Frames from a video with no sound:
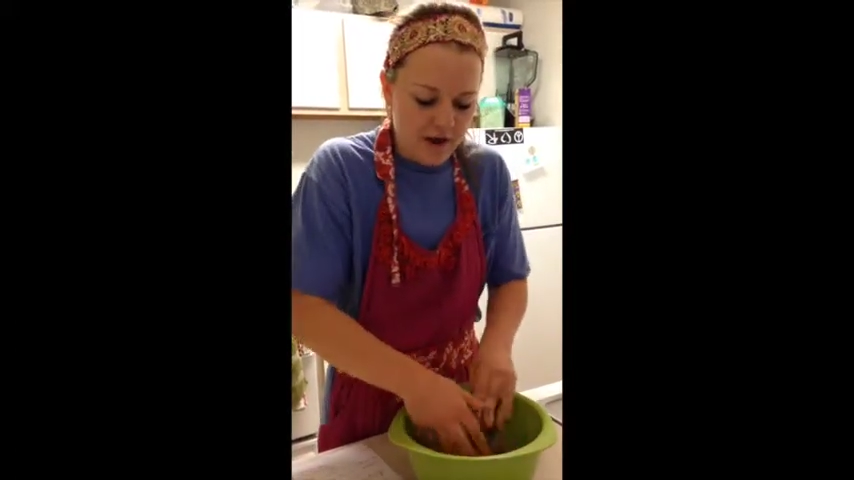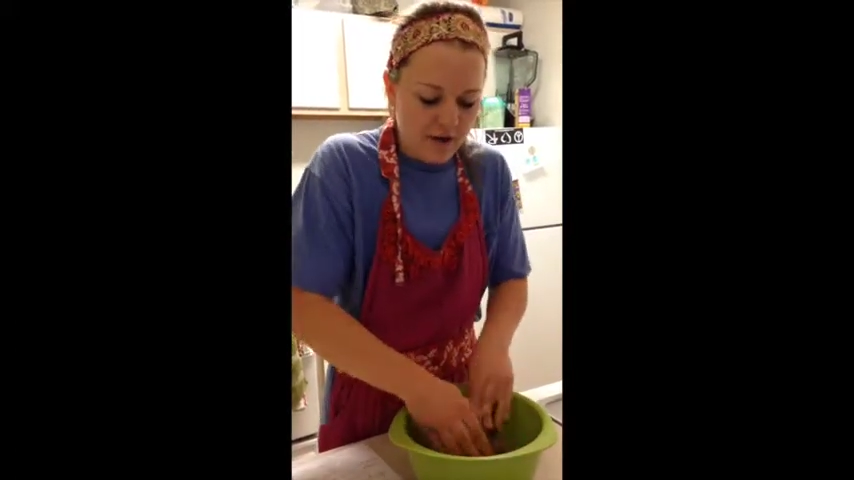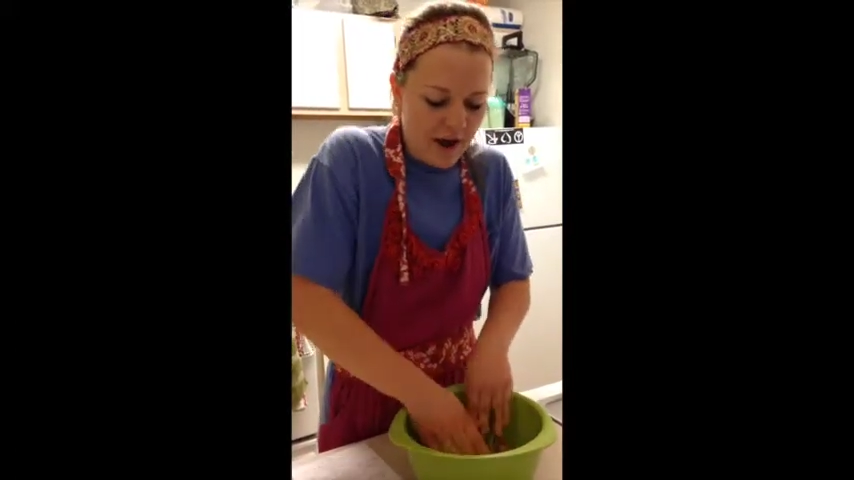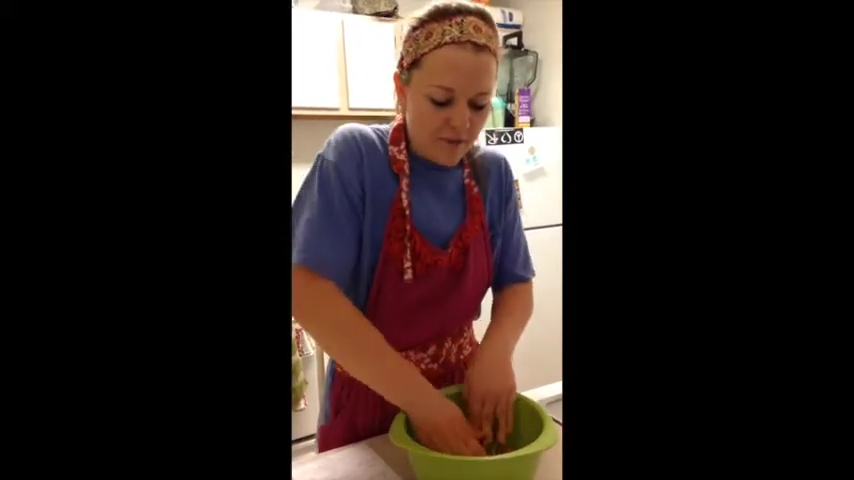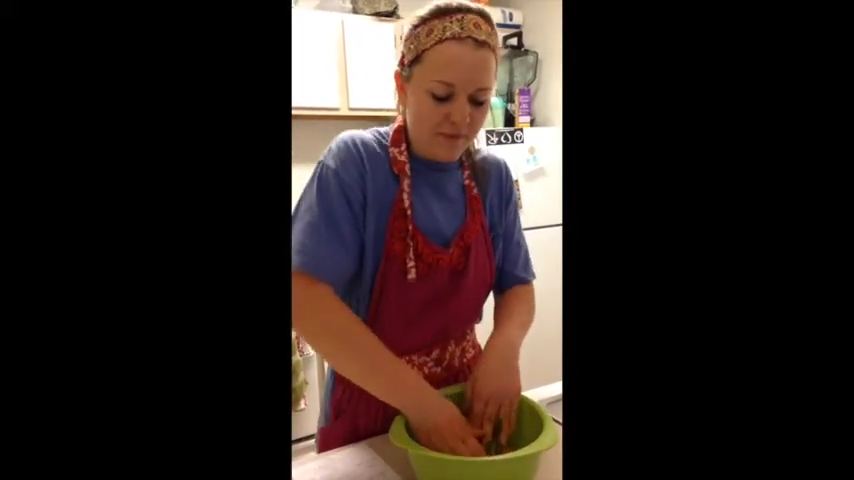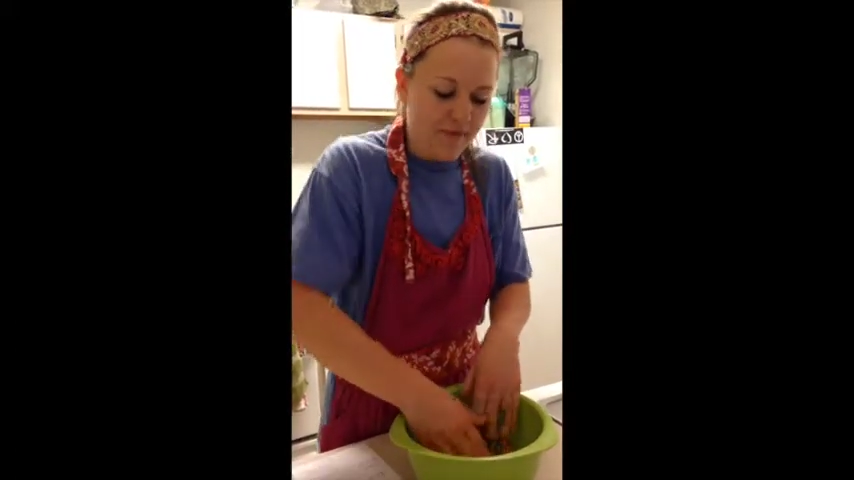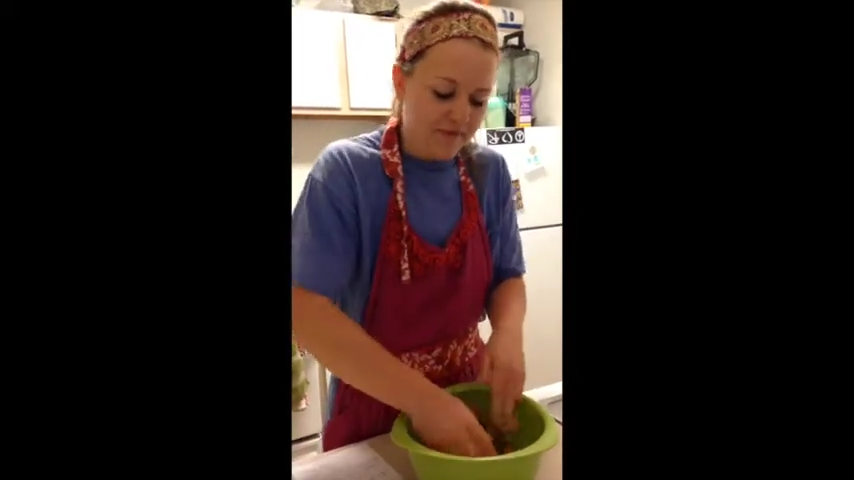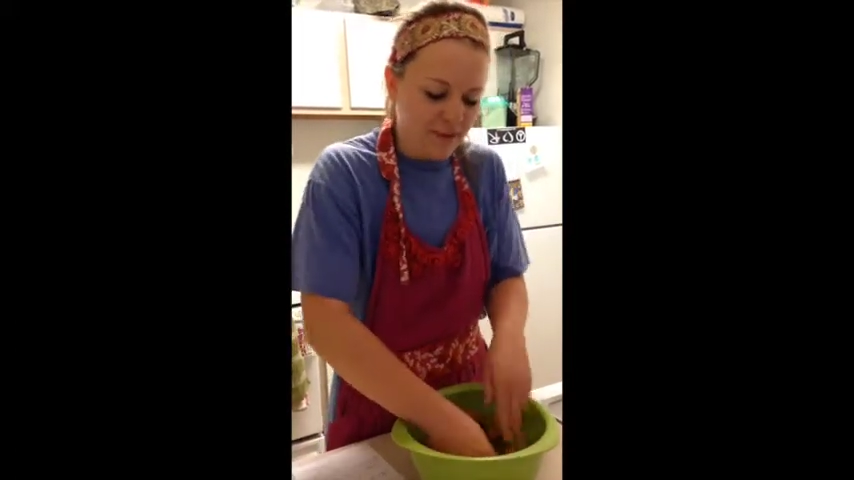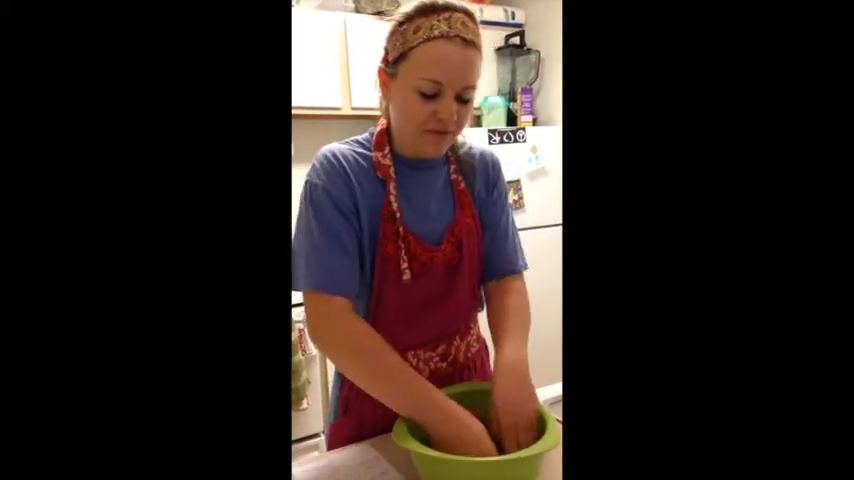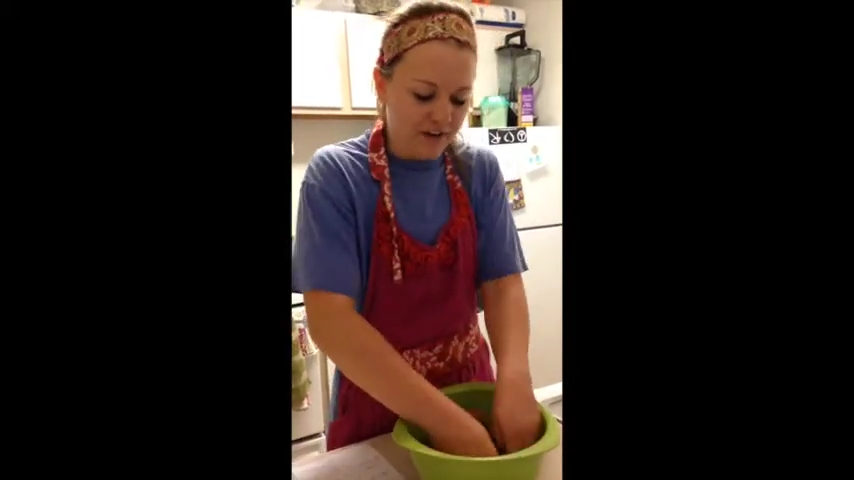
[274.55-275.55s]
Ground beef
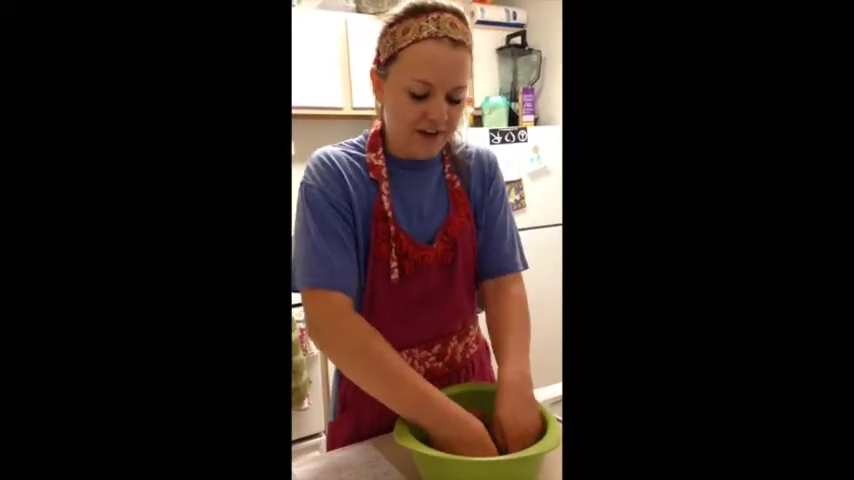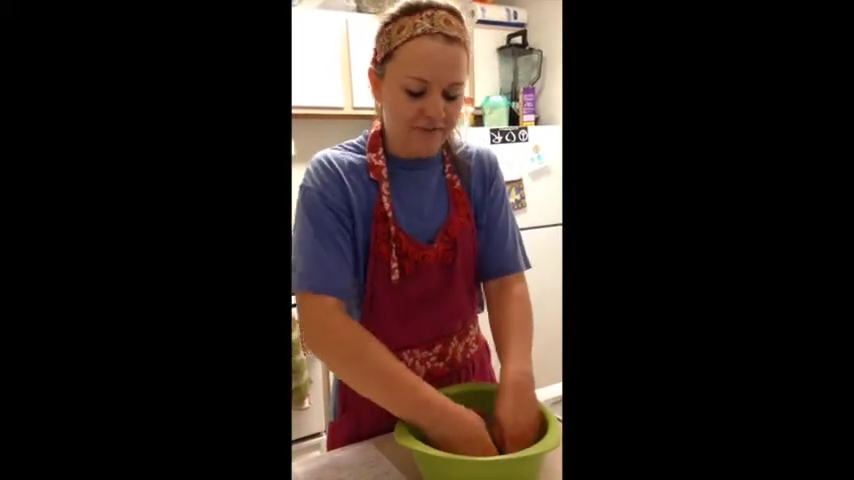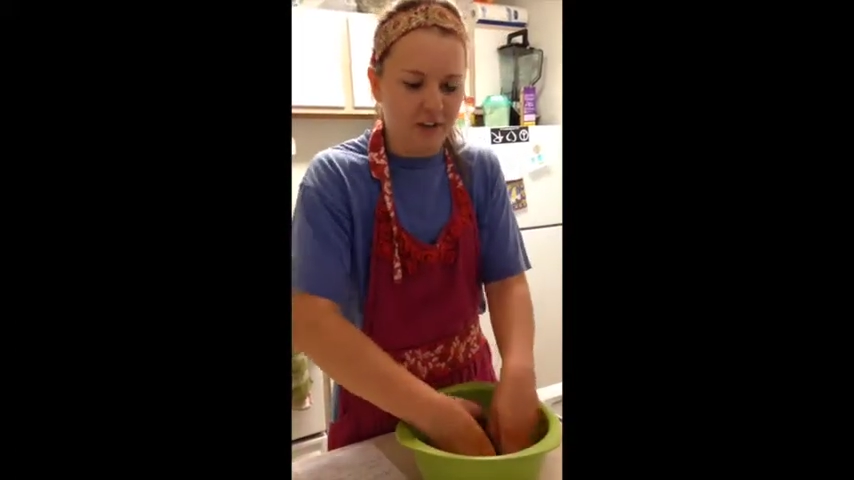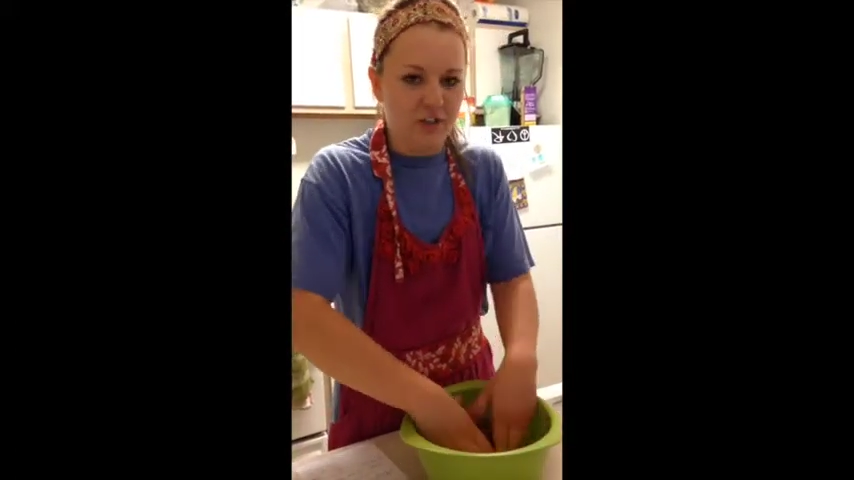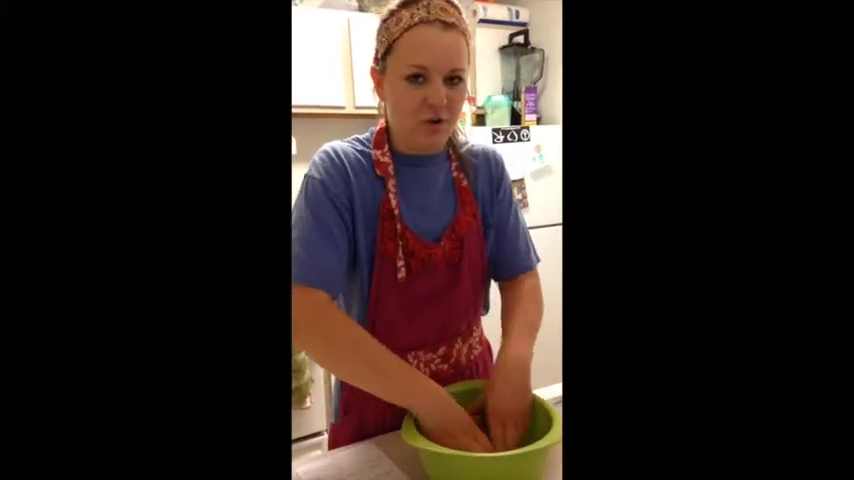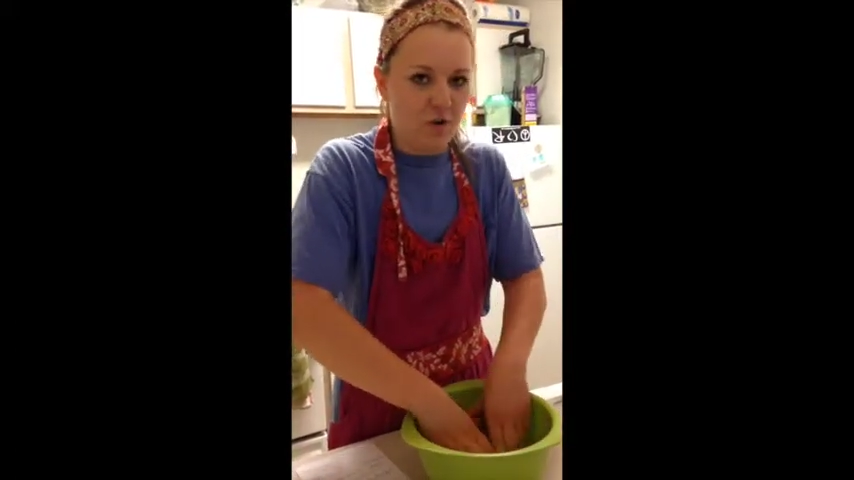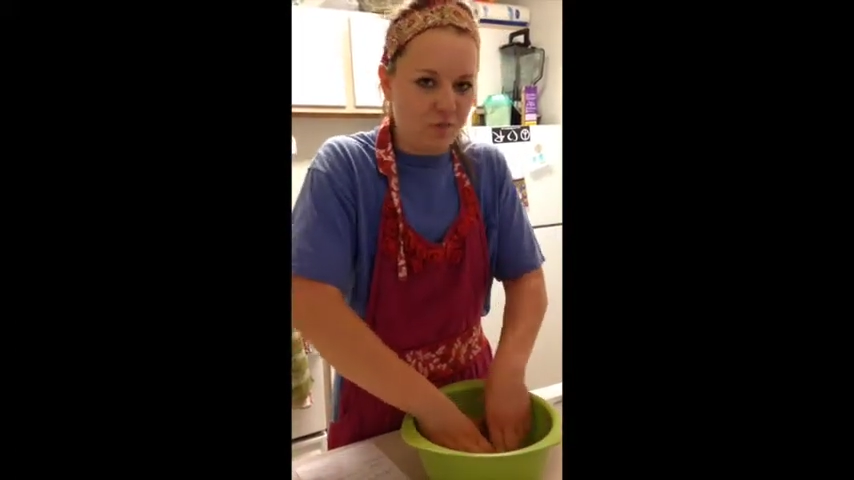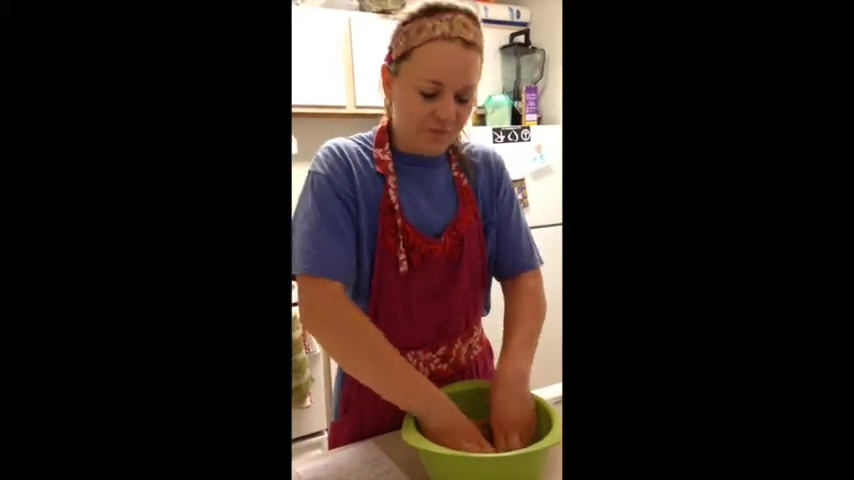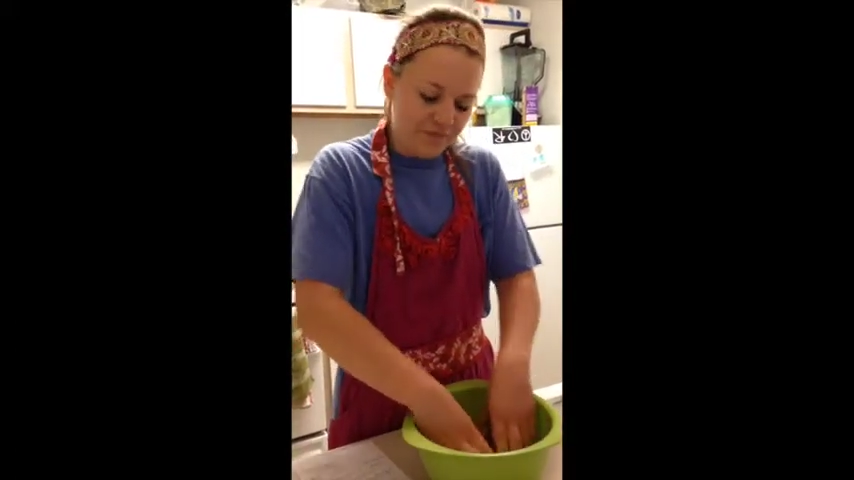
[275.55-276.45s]
is very versatile.